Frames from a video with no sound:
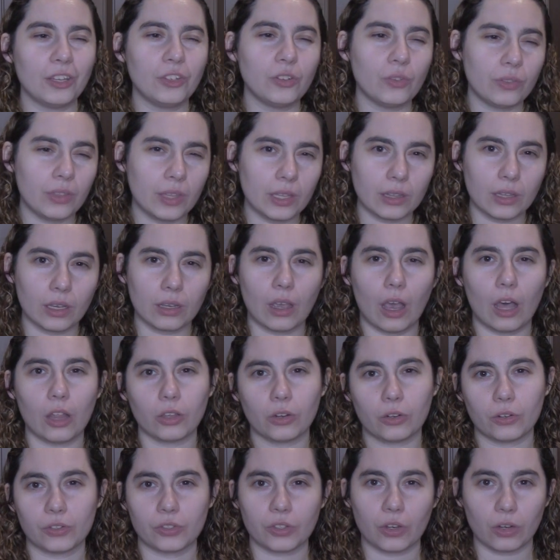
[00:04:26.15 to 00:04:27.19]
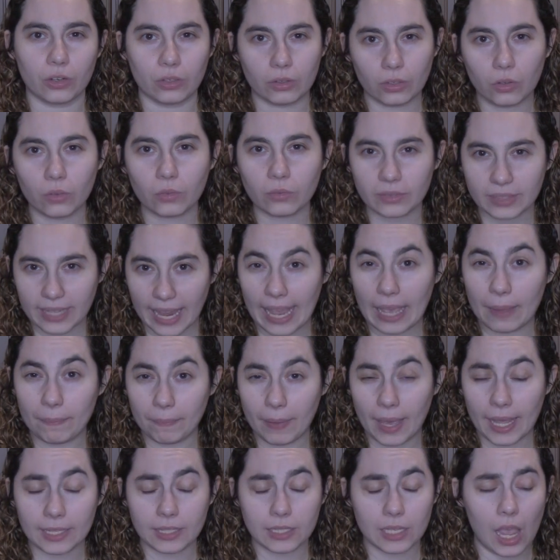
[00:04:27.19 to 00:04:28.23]
I do think the colors are a little
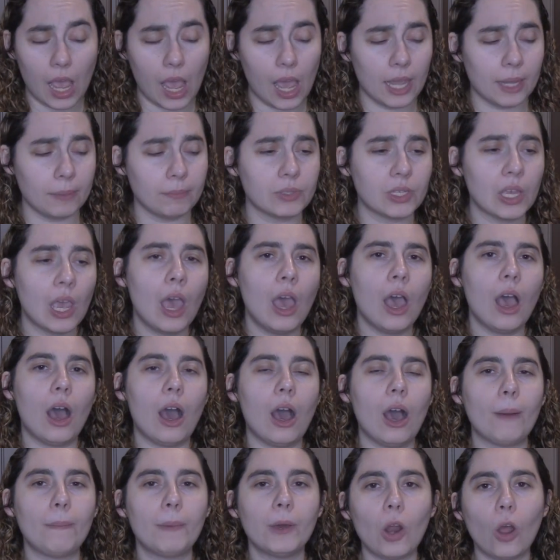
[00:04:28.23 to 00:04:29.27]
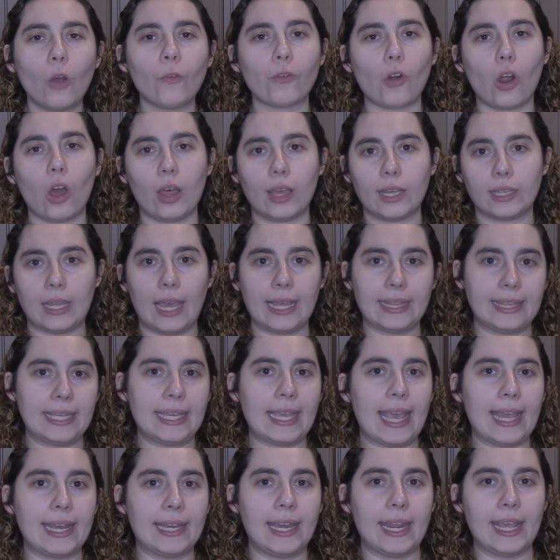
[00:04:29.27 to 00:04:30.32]
damp at times, but overall I like
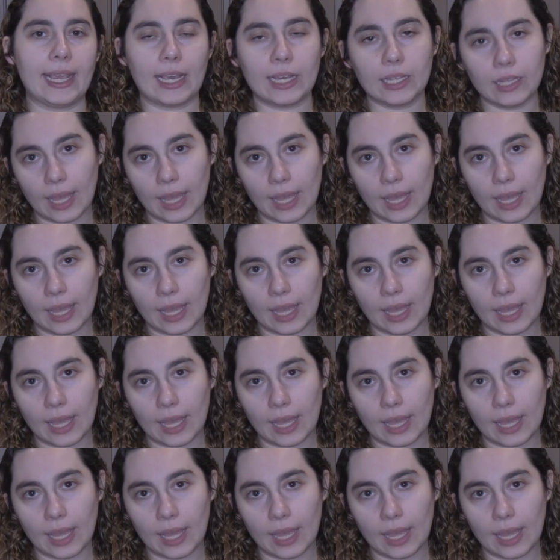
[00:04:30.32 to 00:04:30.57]
the ending.